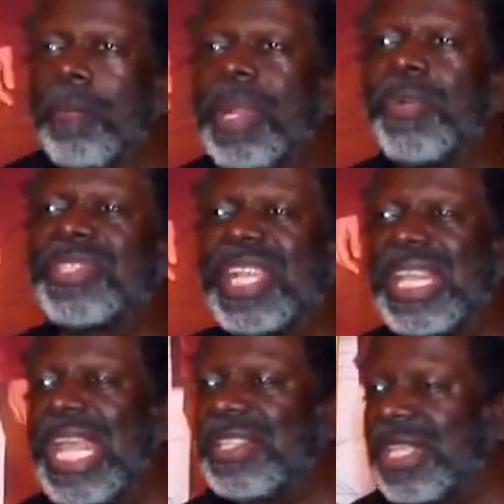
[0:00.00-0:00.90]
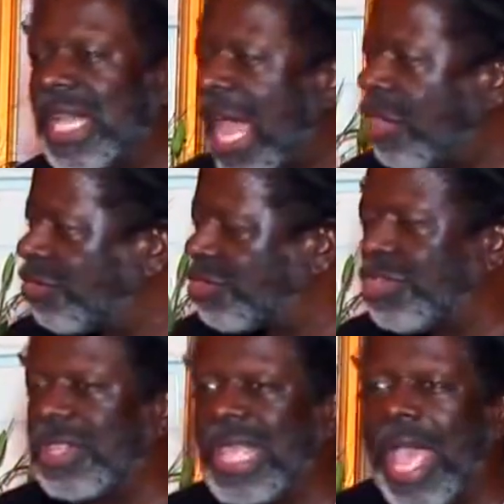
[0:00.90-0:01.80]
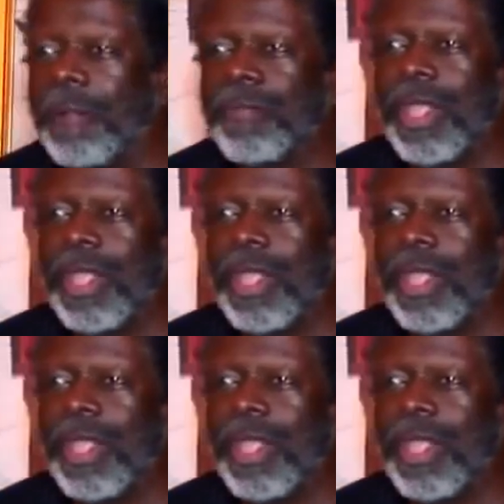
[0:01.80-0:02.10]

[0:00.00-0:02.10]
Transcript: but it was a cleansing, and I understood that.